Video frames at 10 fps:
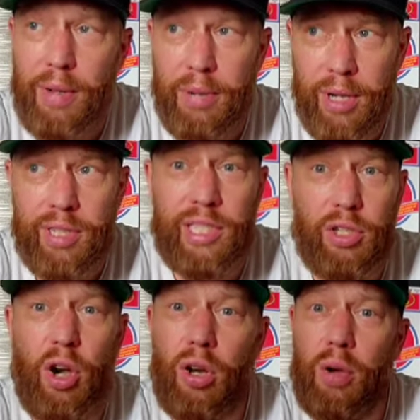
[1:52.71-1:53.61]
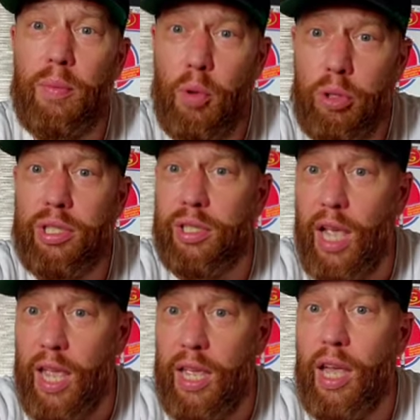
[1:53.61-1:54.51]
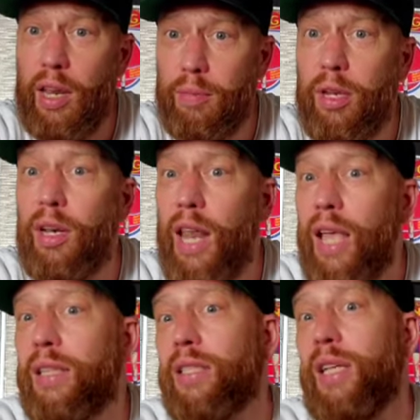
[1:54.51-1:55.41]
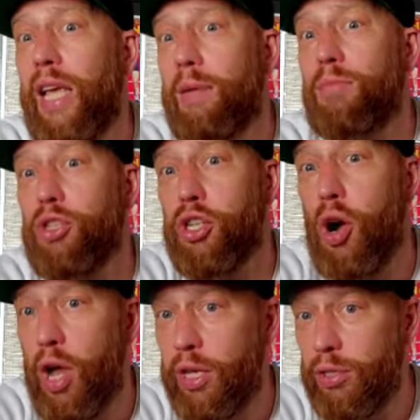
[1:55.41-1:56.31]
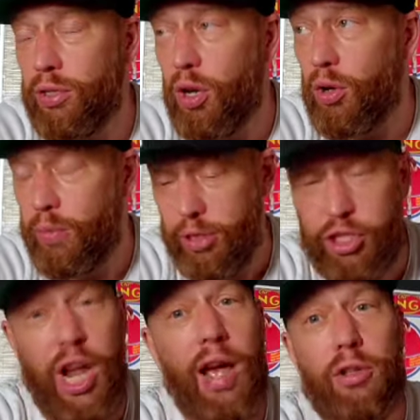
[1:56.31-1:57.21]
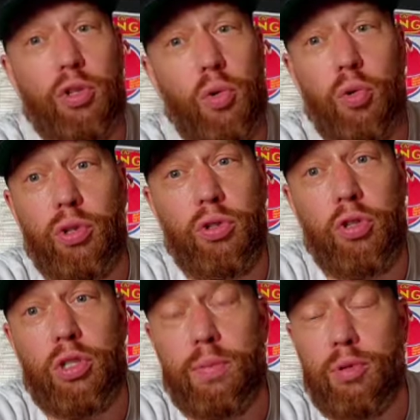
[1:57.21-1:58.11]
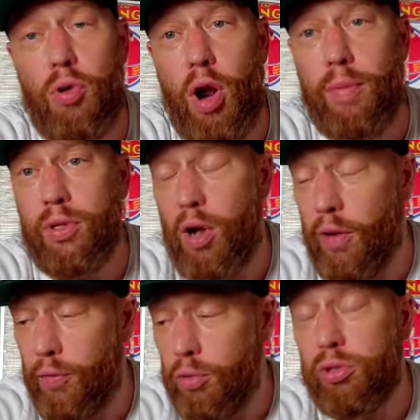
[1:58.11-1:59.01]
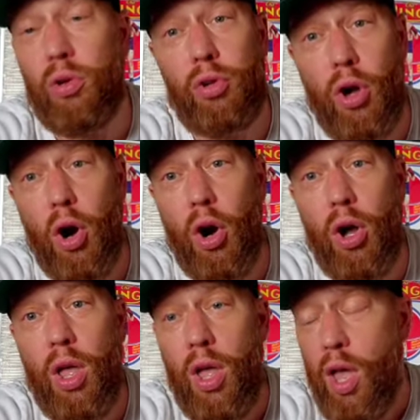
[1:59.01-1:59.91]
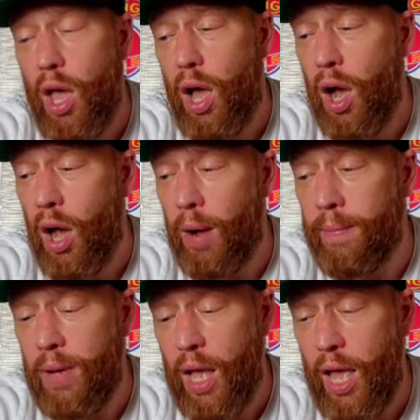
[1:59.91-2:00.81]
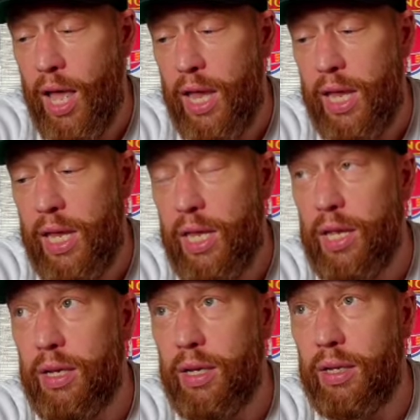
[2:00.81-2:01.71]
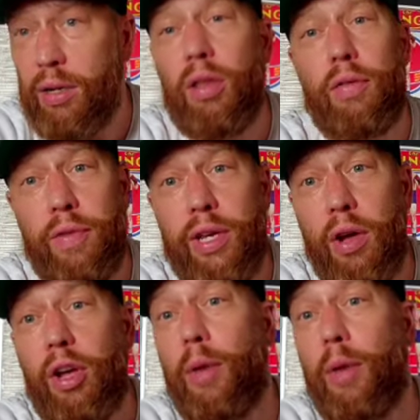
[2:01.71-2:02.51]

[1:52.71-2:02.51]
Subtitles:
because he's got a lot more to say and I'm going to let him shine. So, but shout out to all the new subscribers. I've also got another video